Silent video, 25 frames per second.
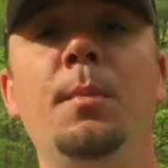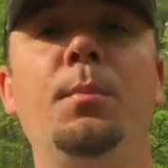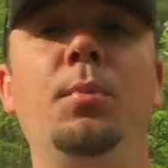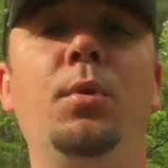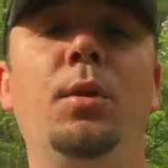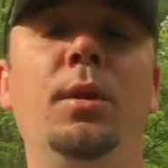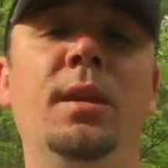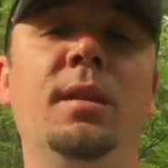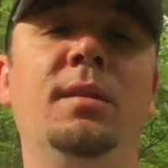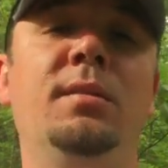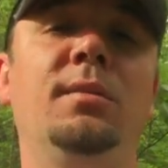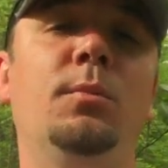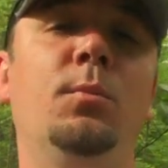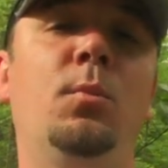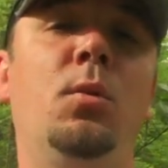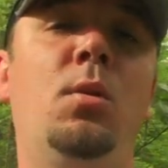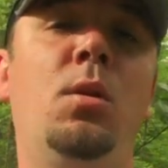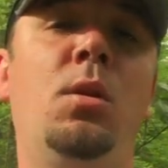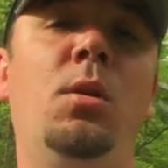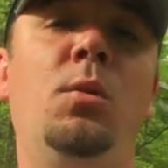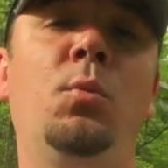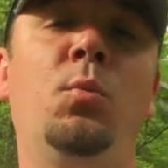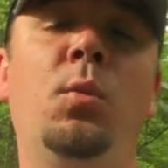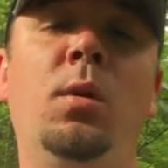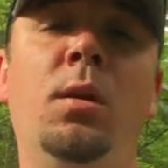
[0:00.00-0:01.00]
put in some
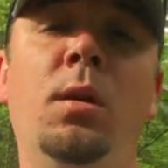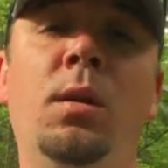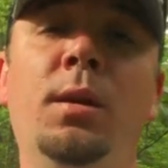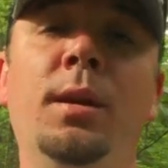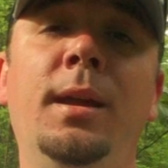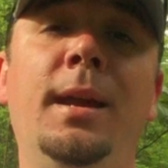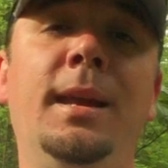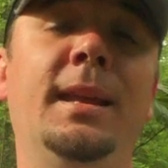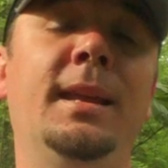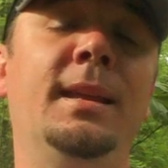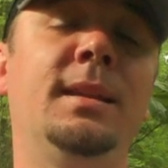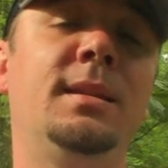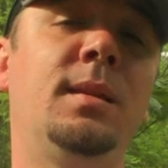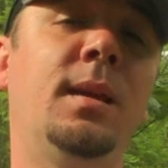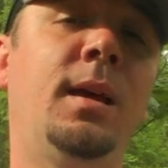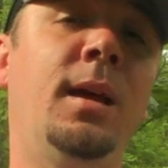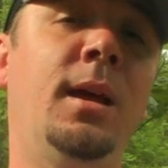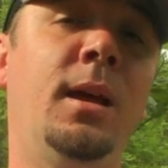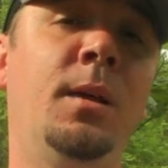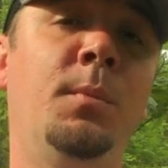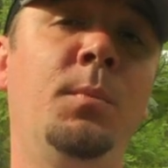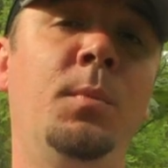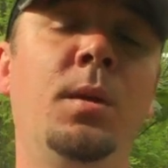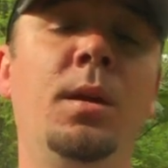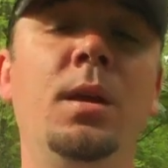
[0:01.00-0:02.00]
hard work, and in
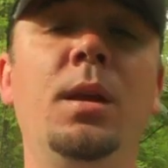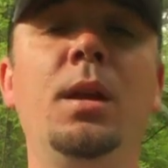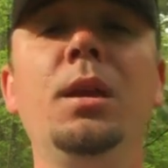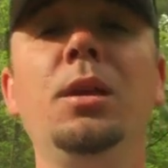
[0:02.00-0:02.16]
time